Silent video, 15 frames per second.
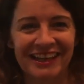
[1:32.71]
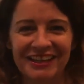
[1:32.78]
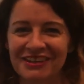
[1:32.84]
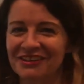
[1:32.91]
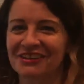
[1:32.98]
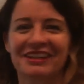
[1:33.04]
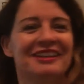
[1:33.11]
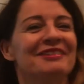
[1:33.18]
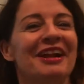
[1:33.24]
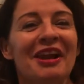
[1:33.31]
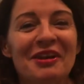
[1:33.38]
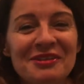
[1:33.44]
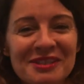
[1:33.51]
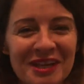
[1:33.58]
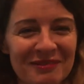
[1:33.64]
You're not going to
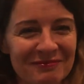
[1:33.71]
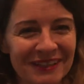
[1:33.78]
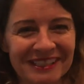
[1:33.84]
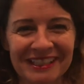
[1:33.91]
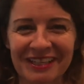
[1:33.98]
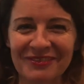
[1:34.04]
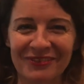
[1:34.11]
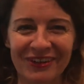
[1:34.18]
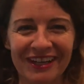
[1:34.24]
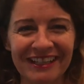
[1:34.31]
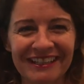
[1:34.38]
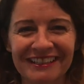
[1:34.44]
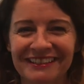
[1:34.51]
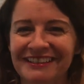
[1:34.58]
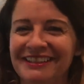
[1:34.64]
close up my dead
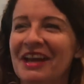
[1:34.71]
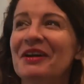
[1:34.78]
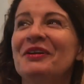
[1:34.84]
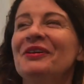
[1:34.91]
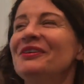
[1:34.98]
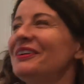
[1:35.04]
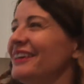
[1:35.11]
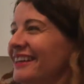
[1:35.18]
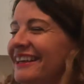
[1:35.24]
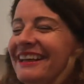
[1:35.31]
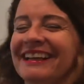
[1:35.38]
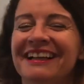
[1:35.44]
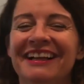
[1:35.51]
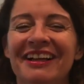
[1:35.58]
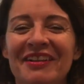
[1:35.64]
fly?
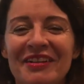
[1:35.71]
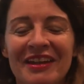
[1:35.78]
No.